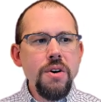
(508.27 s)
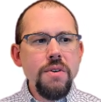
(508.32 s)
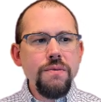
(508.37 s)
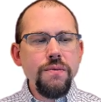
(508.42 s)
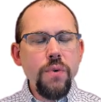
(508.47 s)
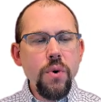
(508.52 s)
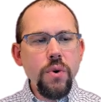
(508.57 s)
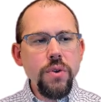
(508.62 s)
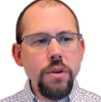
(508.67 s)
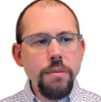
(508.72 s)

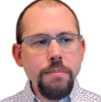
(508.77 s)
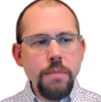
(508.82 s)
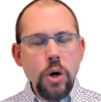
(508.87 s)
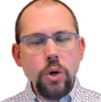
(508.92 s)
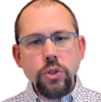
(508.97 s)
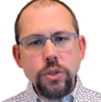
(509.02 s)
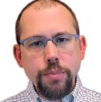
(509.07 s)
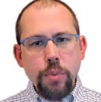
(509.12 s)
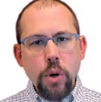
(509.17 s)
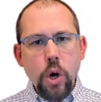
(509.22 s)
For the
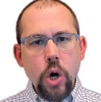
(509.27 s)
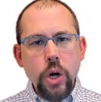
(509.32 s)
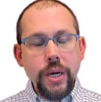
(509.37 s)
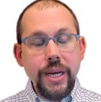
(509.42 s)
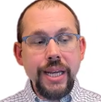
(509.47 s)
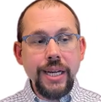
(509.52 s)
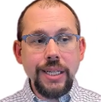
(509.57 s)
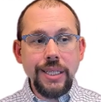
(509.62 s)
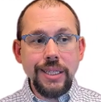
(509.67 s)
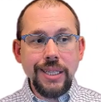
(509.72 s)
most
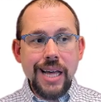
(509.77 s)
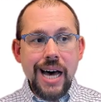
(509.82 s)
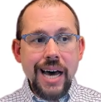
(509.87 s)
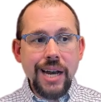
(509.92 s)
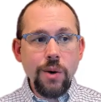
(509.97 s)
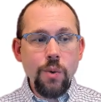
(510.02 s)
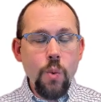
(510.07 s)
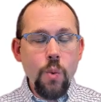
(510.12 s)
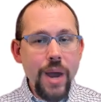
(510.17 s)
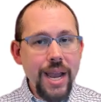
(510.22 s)
part, in a lot
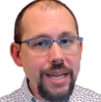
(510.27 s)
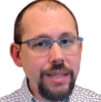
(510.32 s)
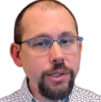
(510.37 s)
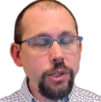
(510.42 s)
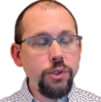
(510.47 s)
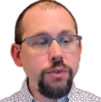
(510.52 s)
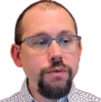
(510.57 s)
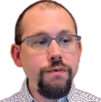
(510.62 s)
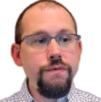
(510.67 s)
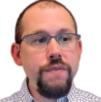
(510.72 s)
of ways,
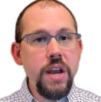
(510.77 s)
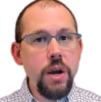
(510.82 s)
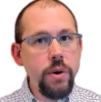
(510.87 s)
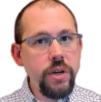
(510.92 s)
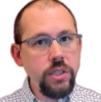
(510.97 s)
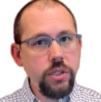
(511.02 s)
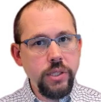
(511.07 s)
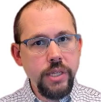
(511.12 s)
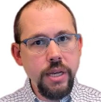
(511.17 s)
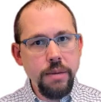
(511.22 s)
it's
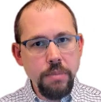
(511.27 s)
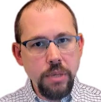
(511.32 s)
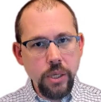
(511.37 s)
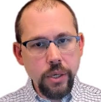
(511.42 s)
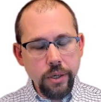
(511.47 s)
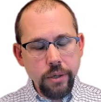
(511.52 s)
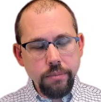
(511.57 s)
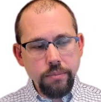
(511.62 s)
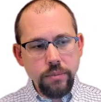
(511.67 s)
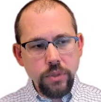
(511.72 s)
very
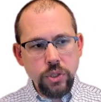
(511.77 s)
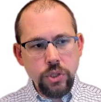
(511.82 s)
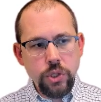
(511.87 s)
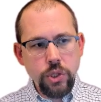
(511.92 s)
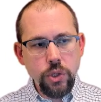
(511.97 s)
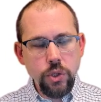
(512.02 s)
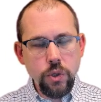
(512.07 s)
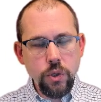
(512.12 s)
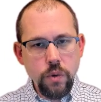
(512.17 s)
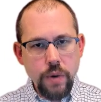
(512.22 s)
similar
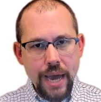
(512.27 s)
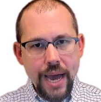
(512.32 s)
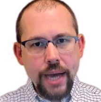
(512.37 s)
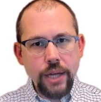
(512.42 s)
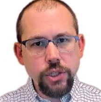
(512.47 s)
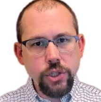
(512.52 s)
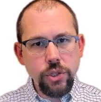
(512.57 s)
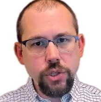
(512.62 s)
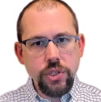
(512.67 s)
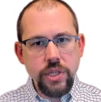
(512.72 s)
to
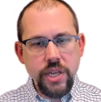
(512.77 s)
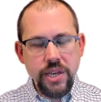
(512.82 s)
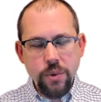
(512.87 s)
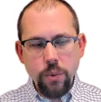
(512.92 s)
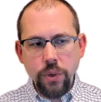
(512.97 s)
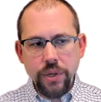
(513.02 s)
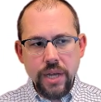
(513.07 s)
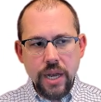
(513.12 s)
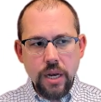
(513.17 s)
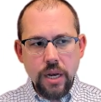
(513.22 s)
Azure
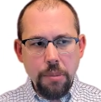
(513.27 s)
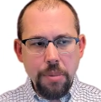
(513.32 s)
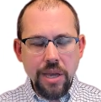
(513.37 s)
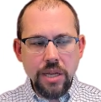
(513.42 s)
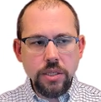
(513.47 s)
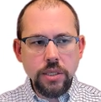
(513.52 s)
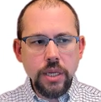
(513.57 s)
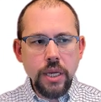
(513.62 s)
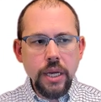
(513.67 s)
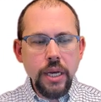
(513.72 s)
SQL
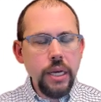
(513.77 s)
Database.